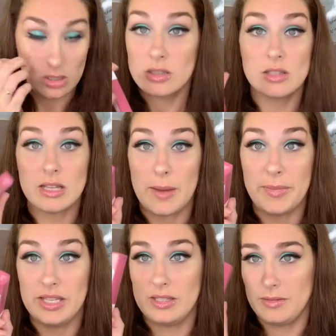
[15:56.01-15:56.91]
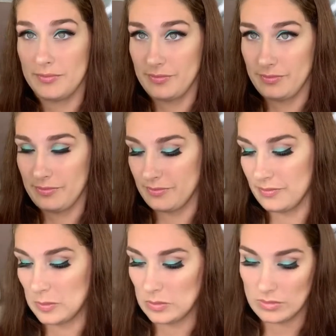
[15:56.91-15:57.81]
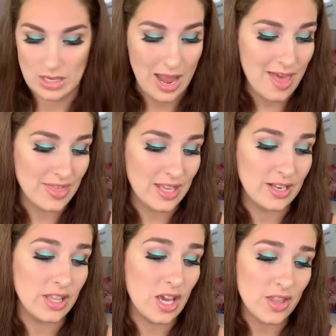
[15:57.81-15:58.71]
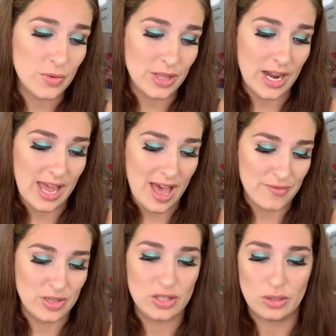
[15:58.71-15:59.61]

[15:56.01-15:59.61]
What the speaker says: It's amazing. And then the other one that I have is a